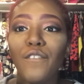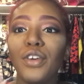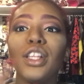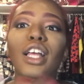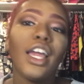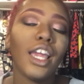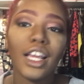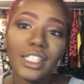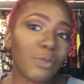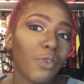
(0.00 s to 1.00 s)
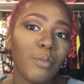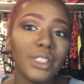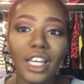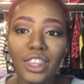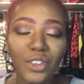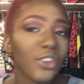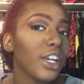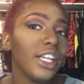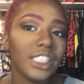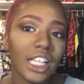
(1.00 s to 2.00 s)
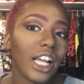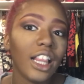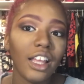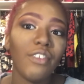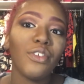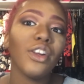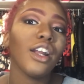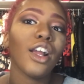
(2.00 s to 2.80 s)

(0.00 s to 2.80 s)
For like from 10th grade to like 11th grade,